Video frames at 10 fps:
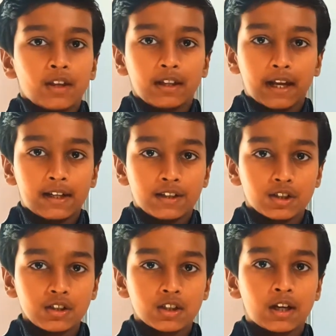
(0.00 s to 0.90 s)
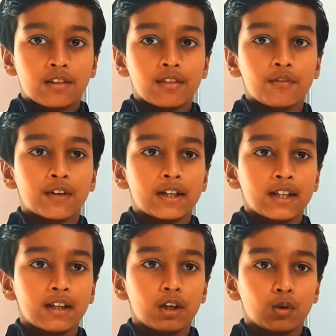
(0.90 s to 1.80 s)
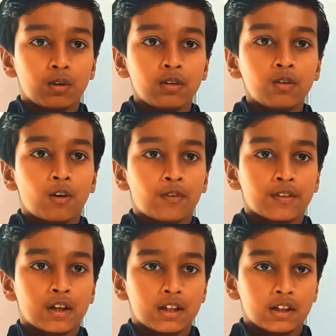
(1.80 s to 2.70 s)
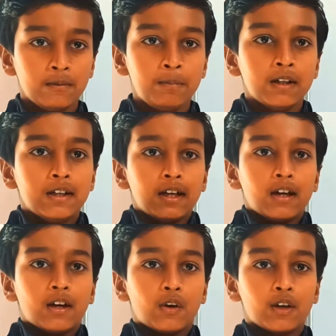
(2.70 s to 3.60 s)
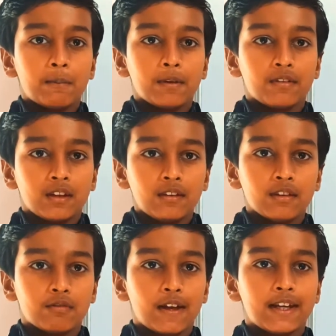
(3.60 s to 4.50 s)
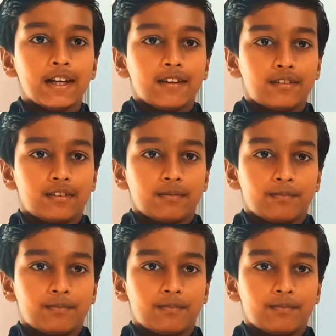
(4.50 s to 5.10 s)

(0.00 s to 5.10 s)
In addition, chances of getting a loan of a startup or a business is very less.